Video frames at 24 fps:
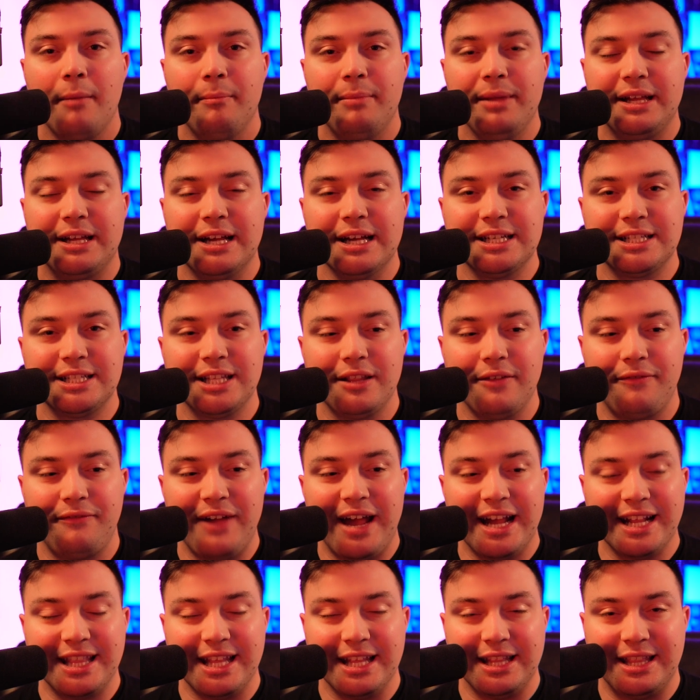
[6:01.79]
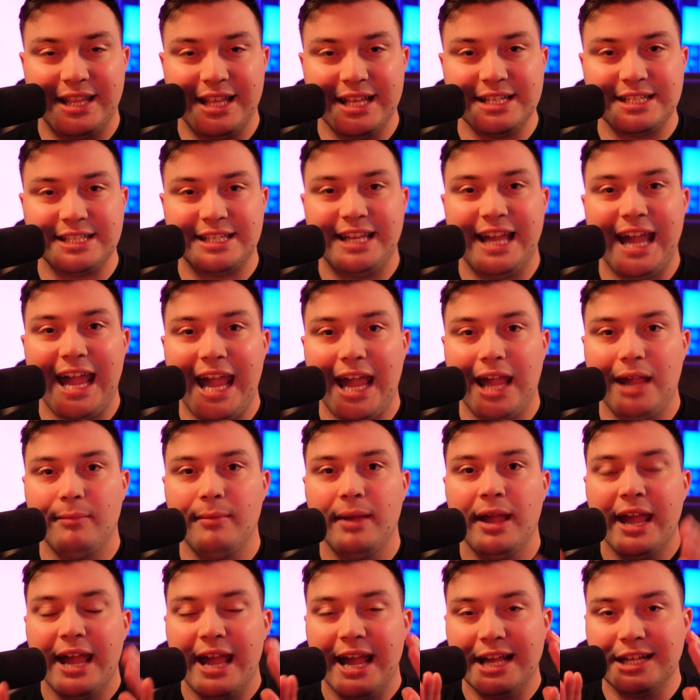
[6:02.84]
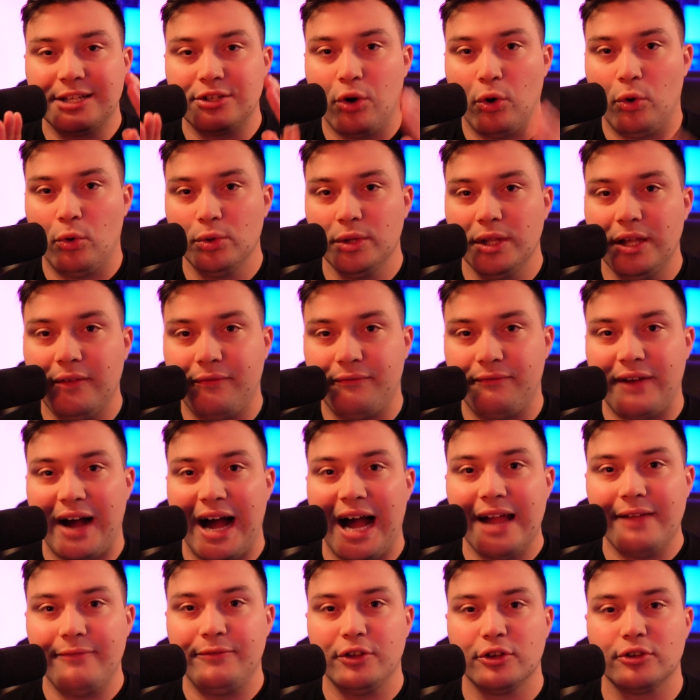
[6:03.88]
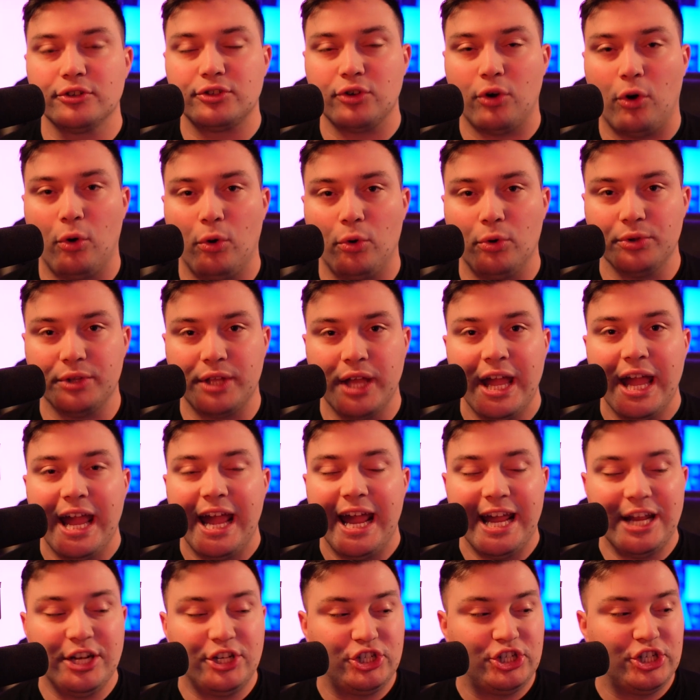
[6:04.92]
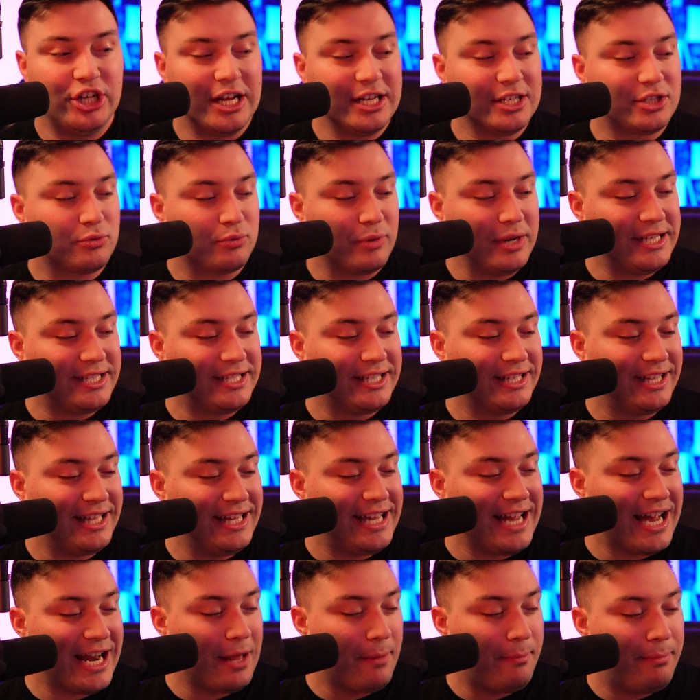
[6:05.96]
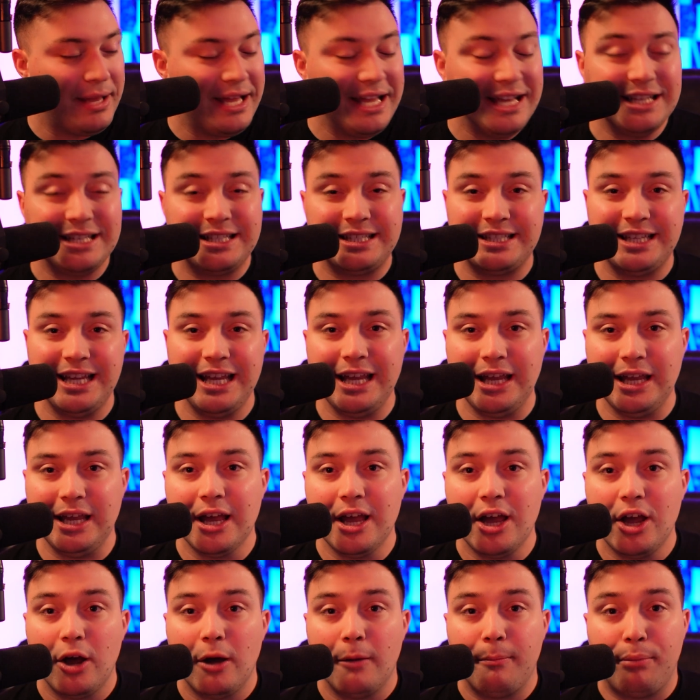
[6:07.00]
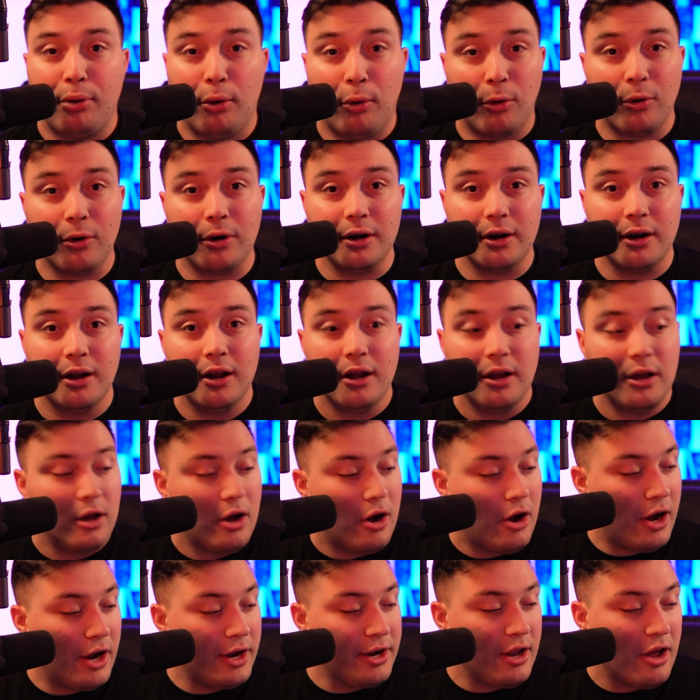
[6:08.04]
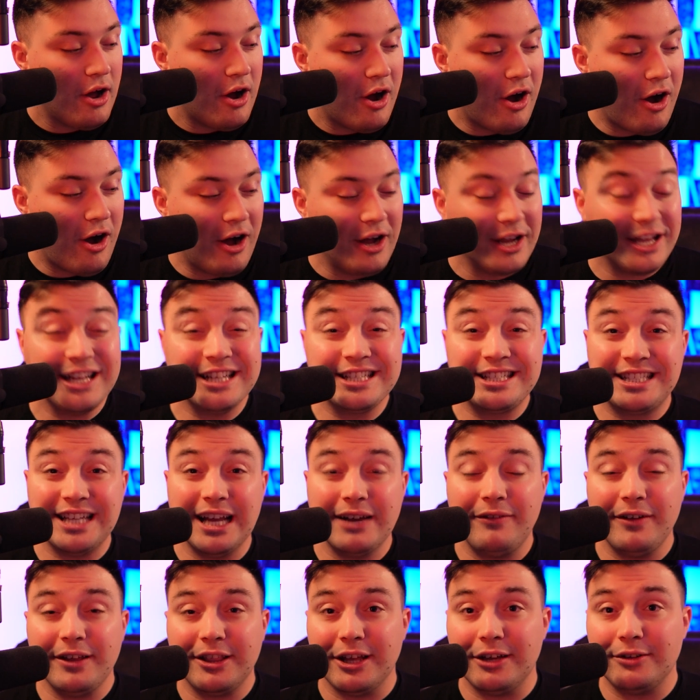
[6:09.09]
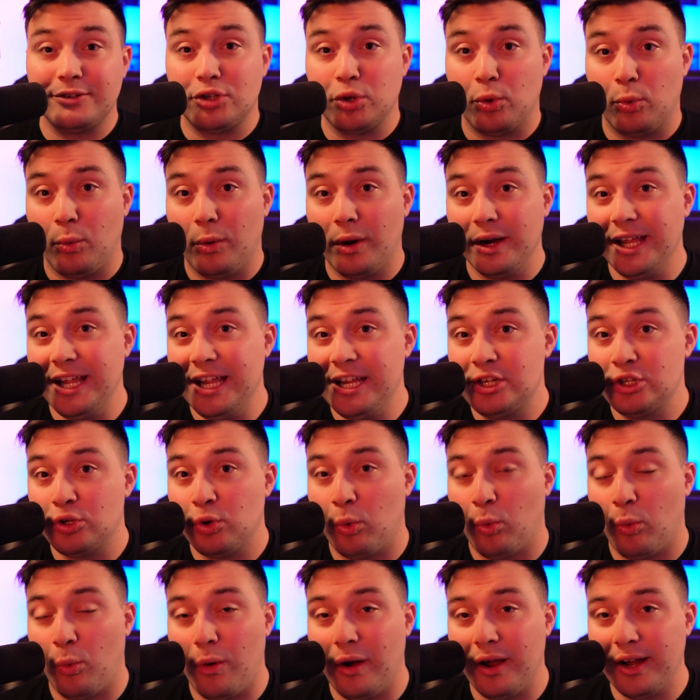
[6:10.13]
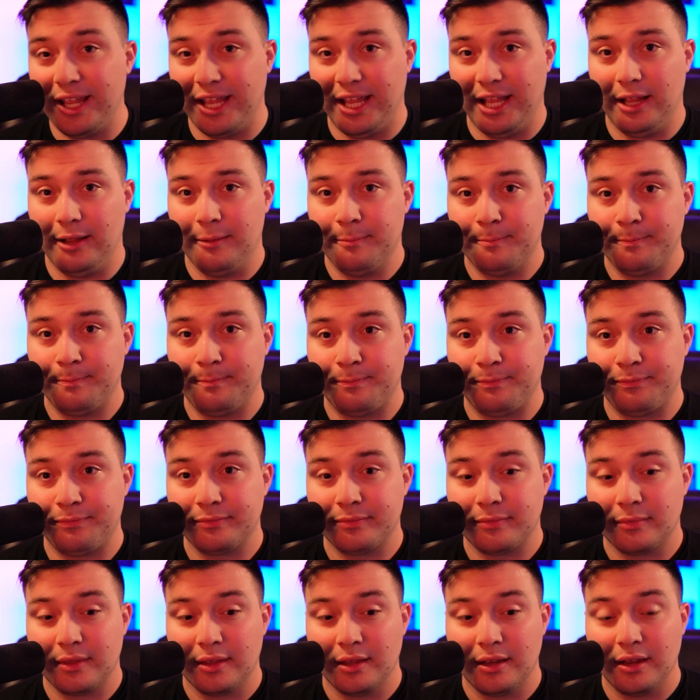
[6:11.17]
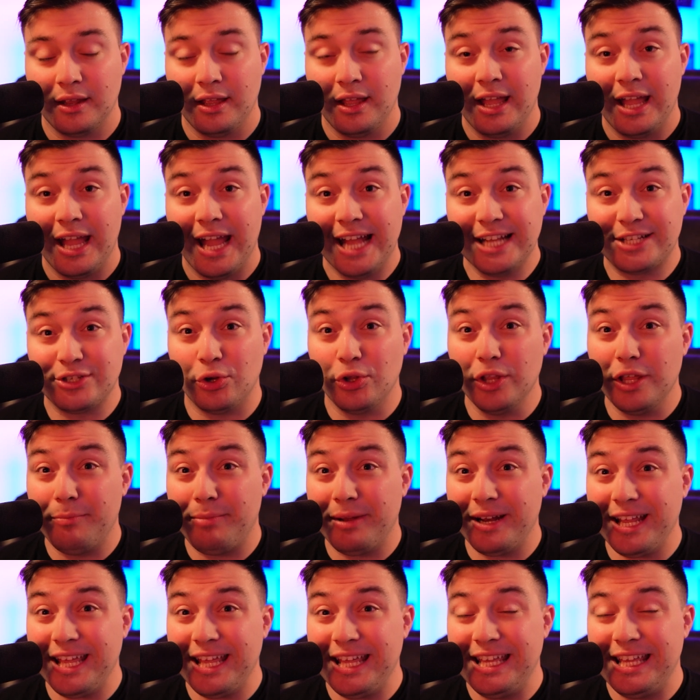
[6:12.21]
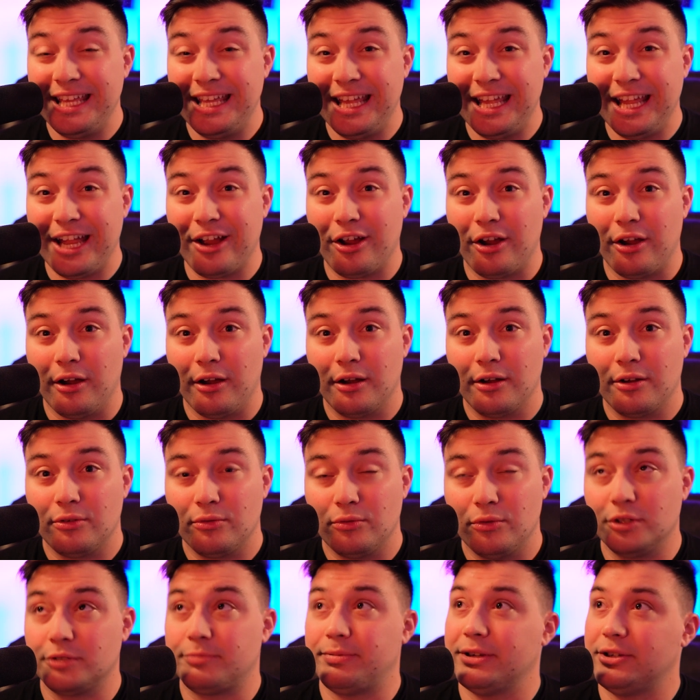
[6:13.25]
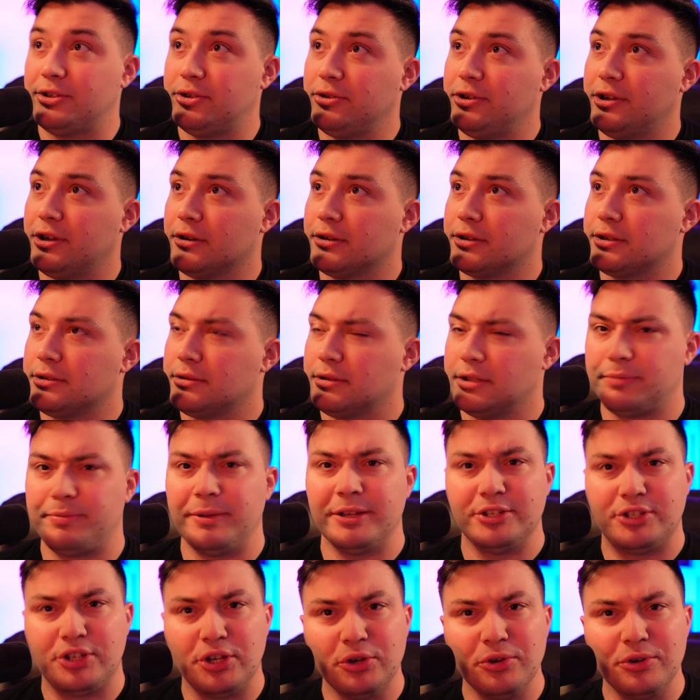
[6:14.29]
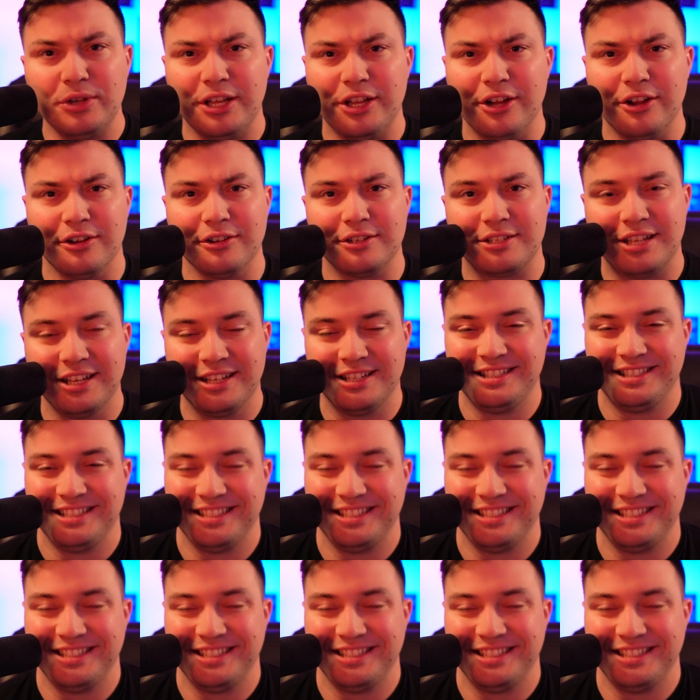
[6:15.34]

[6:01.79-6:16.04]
because of the fact that this game is only 5 years old. It just recently got a PC port on August 7th of 2020. It's only been a year. Well, it's been 2 years. It's been 2 years.